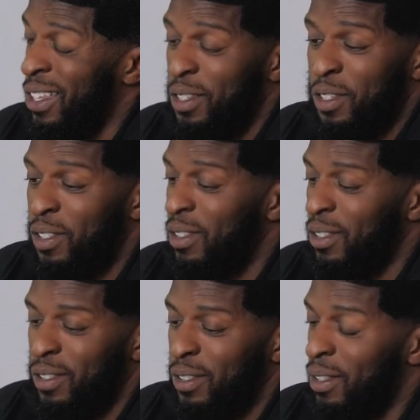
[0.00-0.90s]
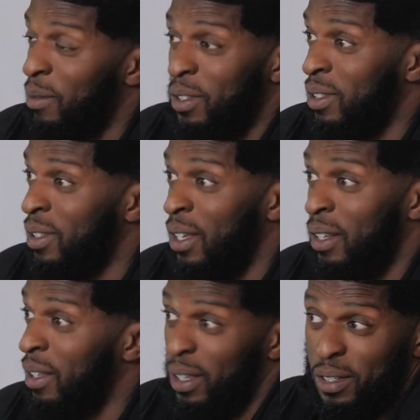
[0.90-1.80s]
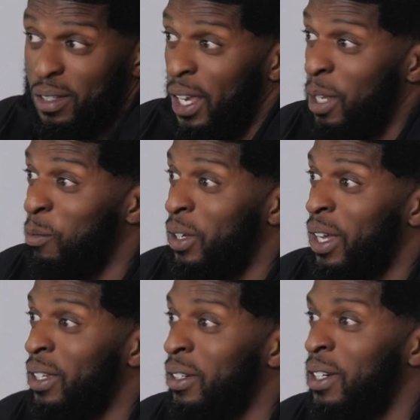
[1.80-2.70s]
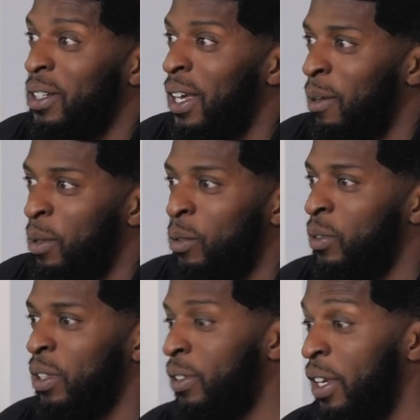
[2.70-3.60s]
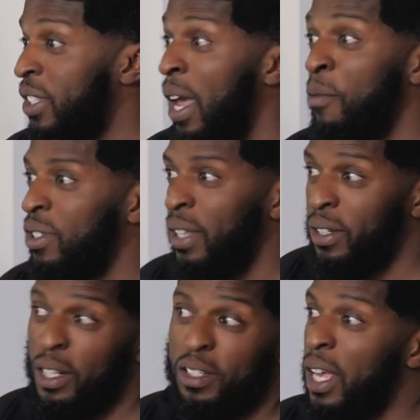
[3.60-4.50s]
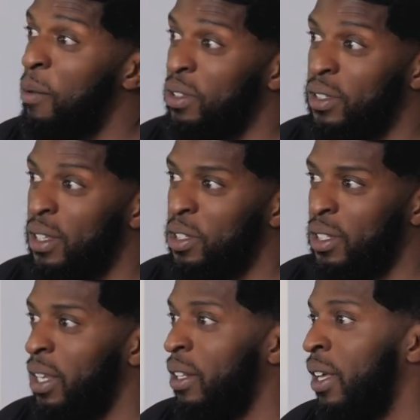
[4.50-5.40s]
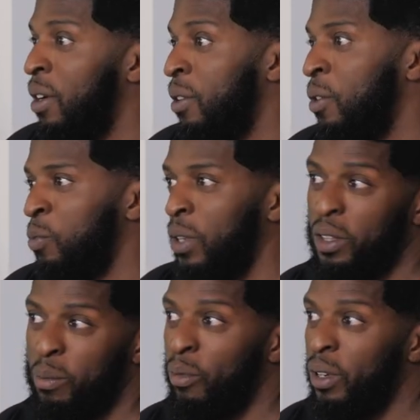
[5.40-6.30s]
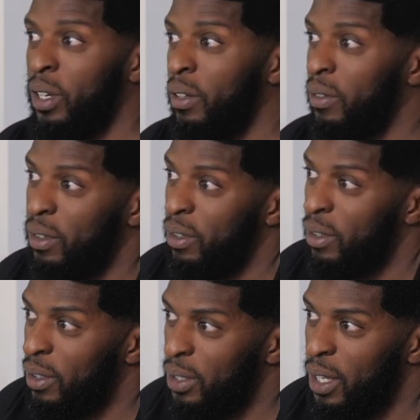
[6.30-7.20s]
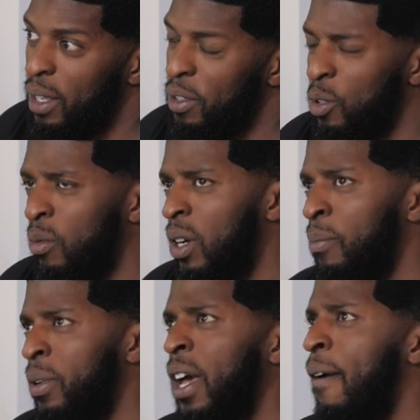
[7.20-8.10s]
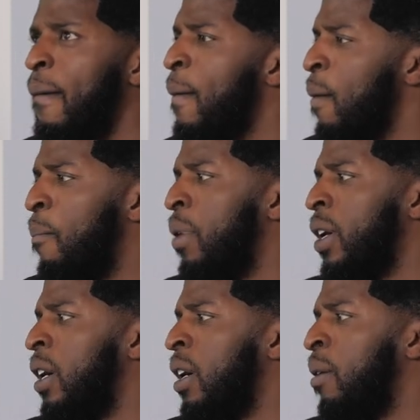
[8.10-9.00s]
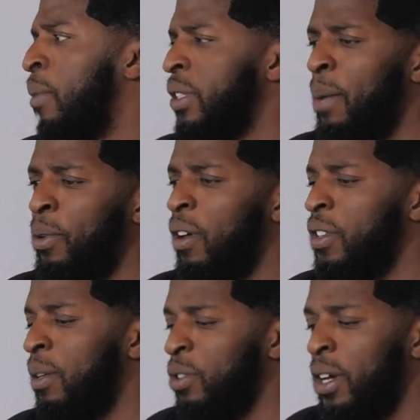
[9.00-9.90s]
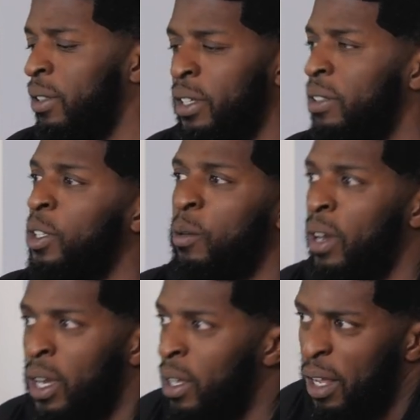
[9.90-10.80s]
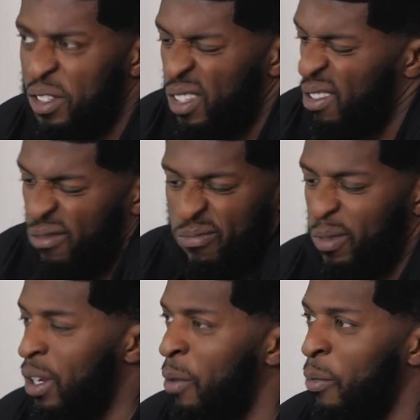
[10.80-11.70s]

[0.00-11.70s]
I just ate what I could. Like, I mean, it's like sandwiches, like daily sandwiches. I just ate a lot of those without the bread. Yeah. So, but it's not because I'm trying to look away. I just, I